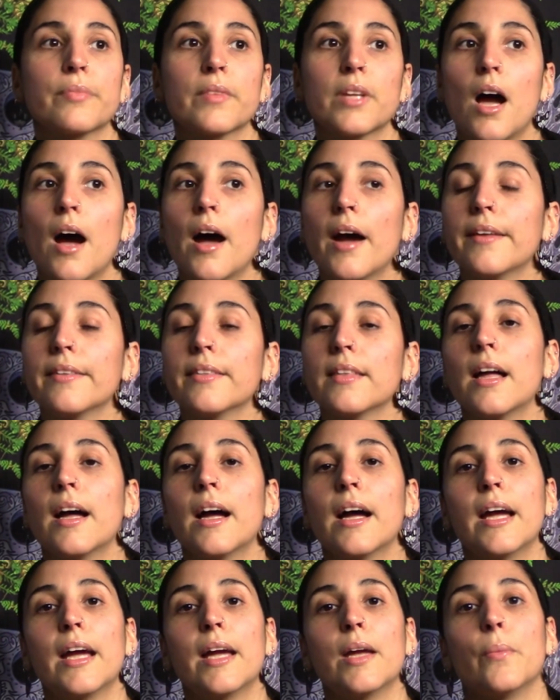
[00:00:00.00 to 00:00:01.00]
Got in
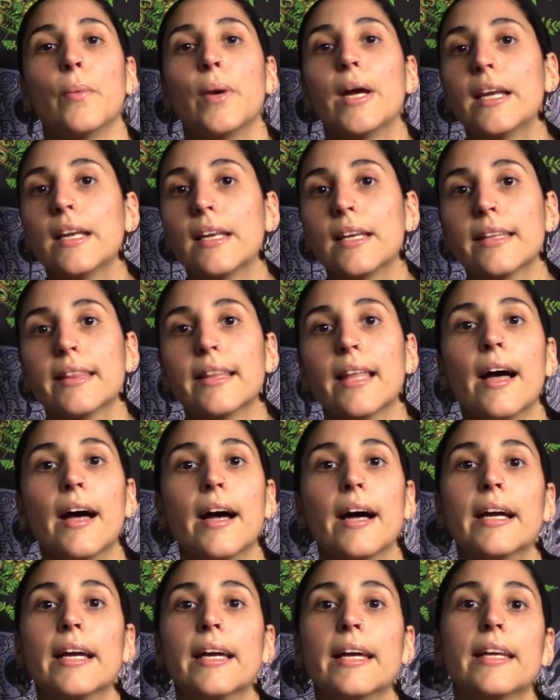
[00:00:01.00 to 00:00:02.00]
line, waited in
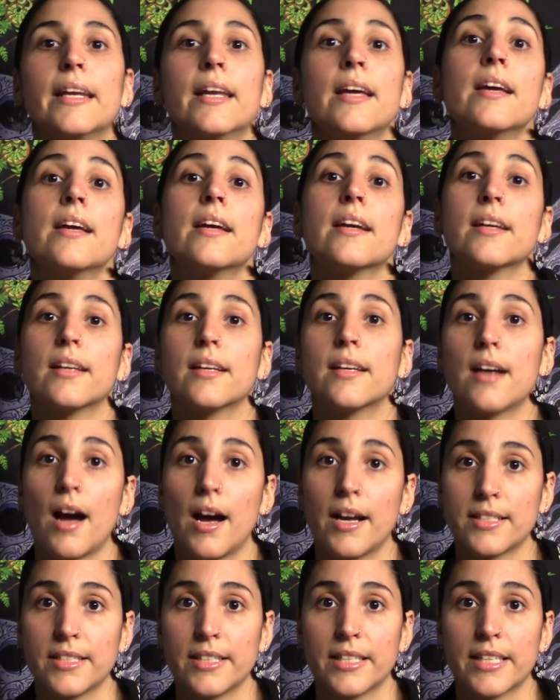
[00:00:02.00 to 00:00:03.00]
line, got to the